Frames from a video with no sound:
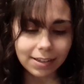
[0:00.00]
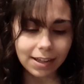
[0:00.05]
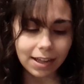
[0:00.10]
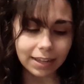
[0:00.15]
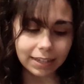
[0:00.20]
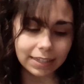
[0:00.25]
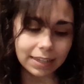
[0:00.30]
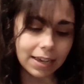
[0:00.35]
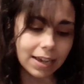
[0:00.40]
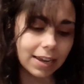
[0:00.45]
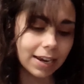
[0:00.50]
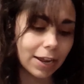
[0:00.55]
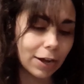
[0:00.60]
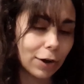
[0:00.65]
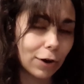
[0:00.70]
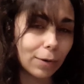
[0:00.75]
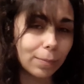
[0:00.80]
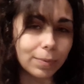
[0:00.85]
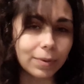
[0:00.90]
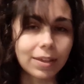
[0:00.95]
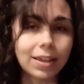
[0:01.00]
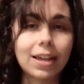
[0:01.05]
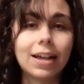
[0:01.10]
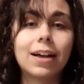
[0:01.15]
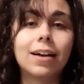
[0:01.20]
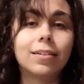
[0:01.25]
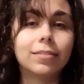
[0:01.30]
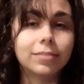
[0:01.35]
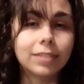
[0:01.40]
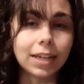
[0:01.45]
again, I hope you
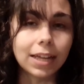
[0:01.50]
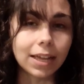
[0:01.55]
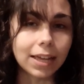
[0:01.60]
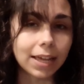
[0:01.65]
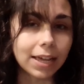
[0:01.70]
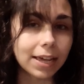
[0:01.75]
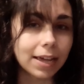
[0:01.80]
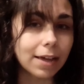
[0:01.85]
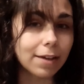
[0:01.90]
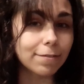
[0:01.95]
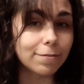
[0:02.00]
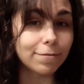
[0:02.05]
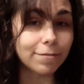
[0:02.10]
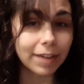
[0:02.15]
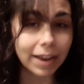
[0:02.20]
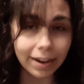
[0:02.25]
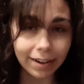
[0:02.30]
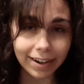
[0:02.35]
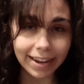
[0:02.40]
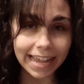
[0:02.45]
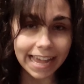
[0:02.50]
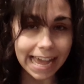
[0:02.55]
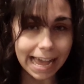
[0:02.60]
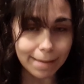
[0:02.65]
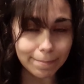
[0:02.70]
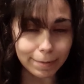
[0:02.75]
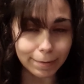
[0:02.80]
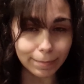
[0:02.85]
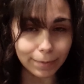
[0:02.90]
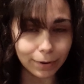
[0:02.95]
have a very
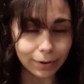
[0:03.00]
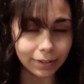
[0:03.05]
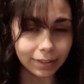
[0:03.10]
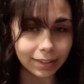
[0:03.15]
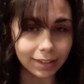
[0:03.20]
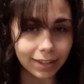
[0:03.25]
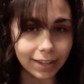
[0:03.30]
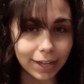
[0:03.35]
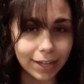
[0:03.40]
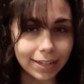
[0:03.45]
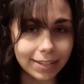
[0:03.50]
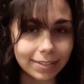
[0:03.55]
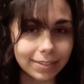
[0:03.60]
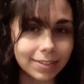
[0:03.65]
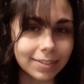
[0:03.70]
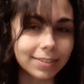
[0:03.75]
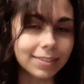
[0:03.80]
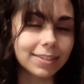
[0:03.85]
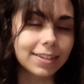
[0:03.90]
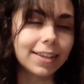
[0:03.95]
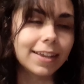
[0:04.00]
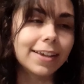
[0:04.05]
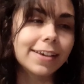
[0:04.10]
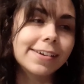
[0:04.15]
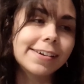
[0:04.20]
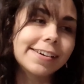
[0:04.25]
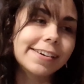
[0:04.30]
happy birthday, Sissy.